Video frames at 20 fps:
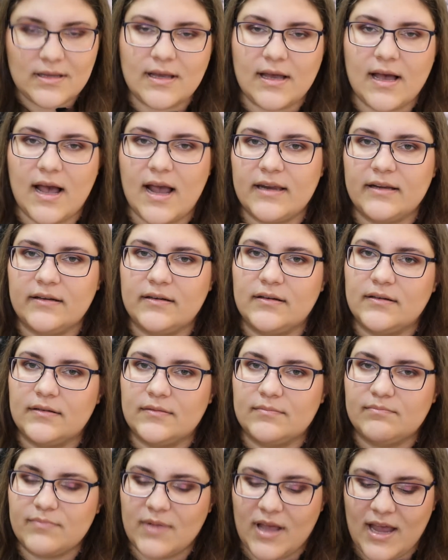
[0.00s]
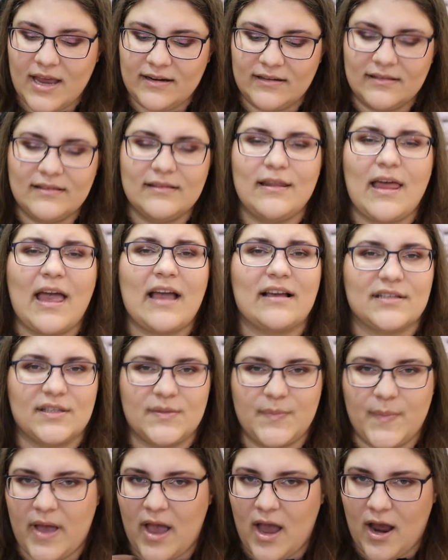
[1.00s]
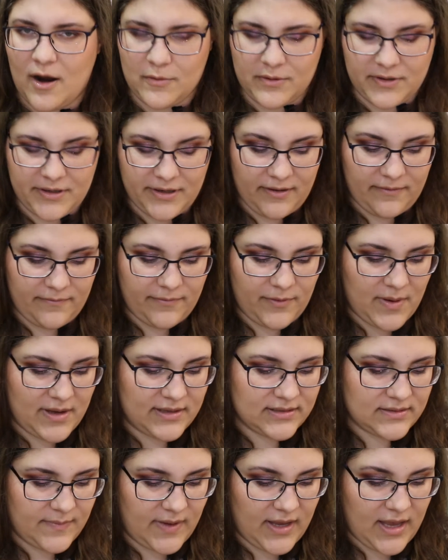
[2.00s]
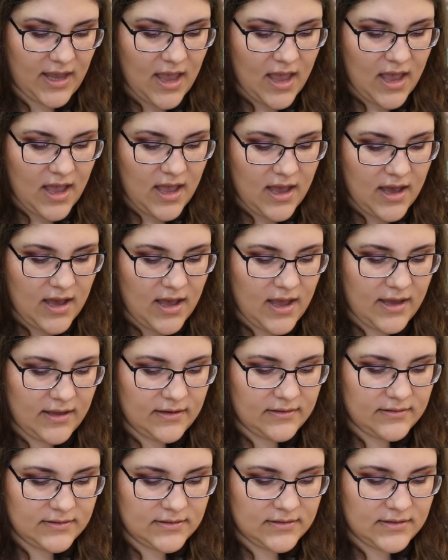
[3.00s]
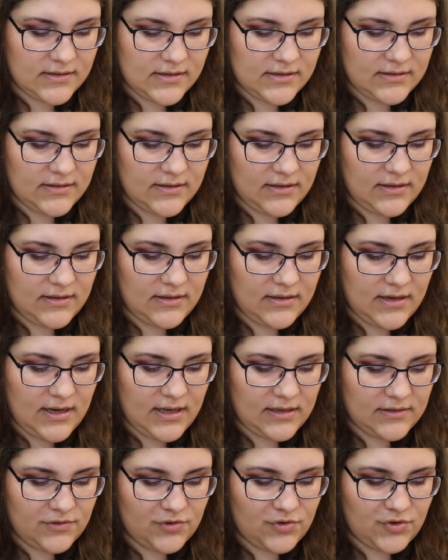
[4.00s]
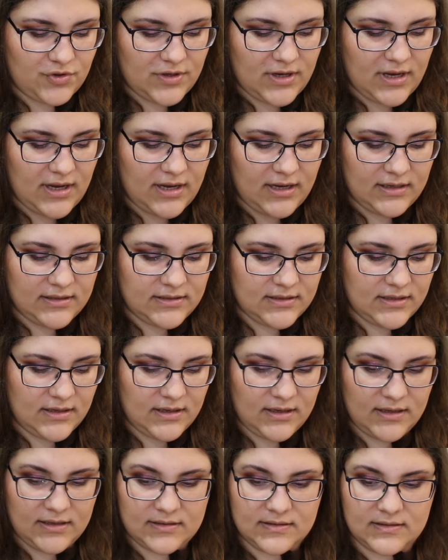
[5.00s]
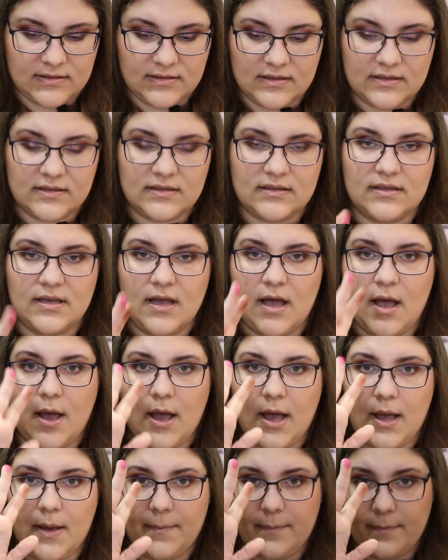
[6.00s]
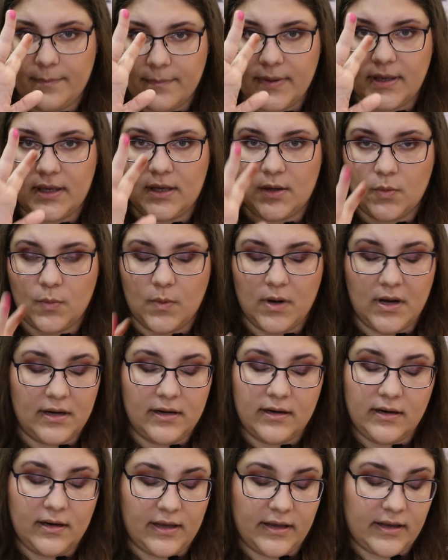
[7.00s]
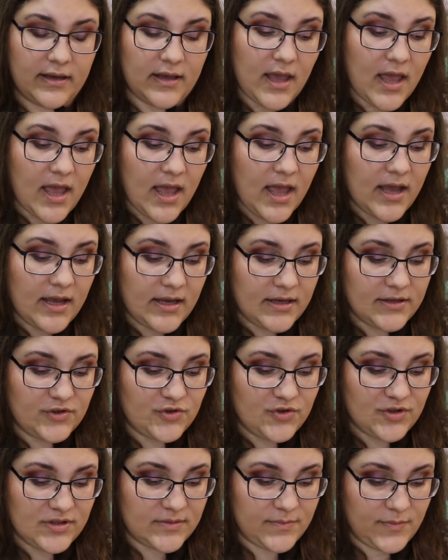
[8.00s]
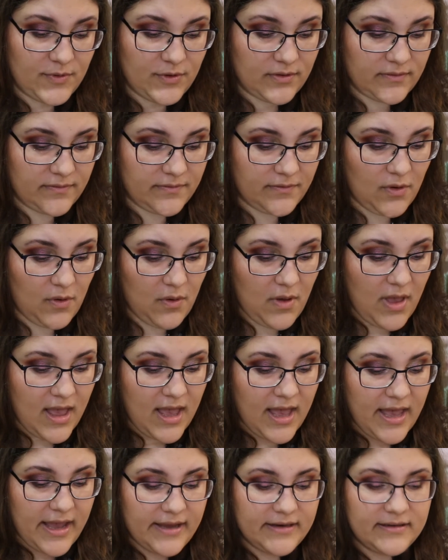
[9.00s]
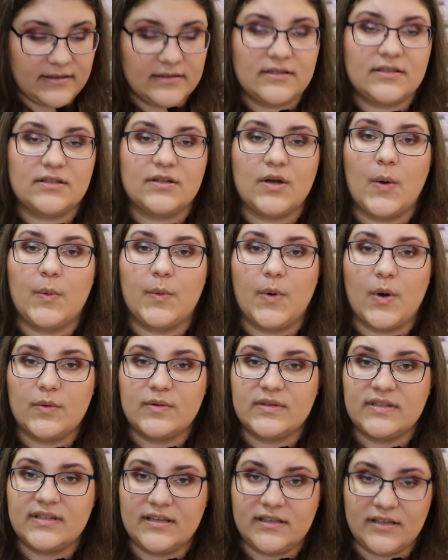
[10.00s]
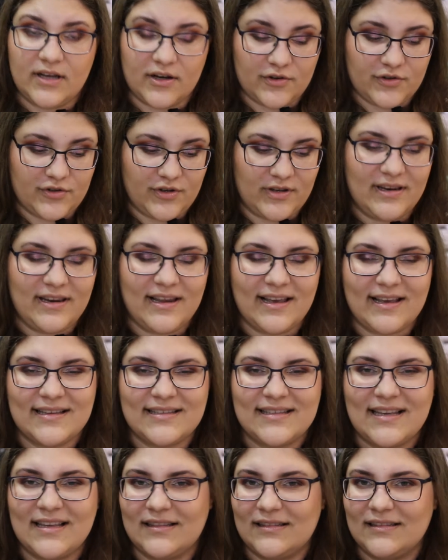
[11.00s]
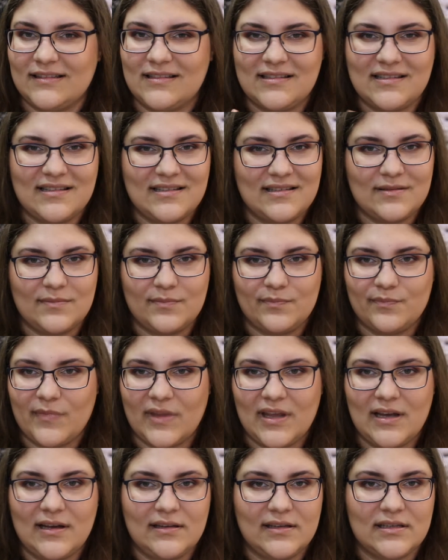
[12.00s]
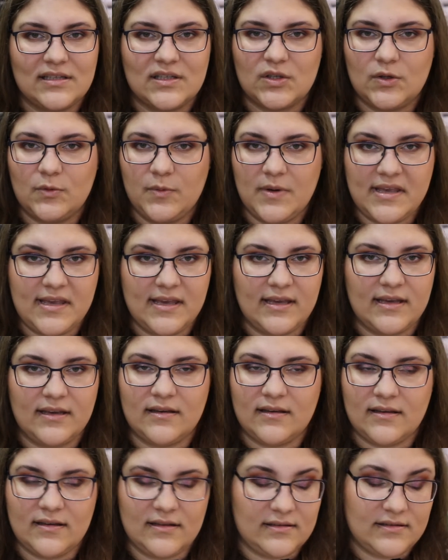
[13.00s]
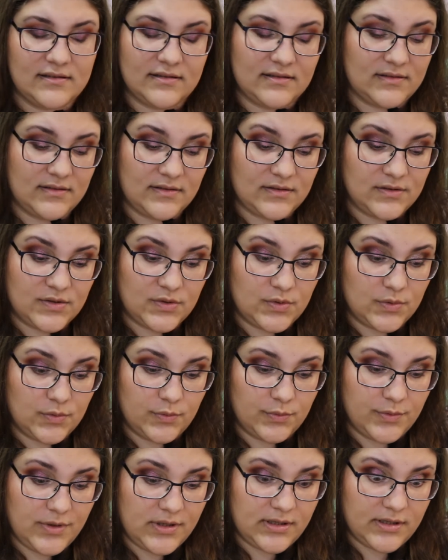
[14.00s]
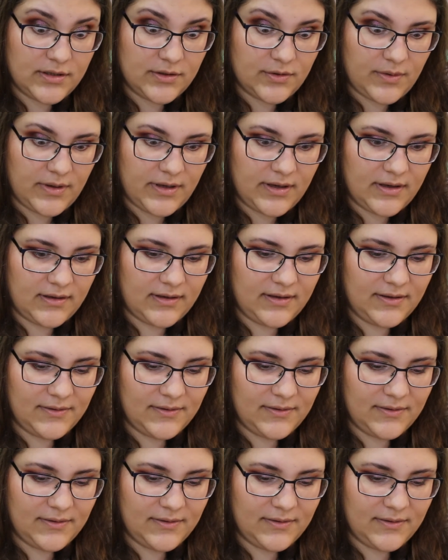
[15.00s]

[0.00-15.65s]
kind of lacks power, if you ask me. And the next shade is this pink one. Like, it's just beautiful, and it's Rose Seduction. Like I said, this is the squeaking. It's really annoying.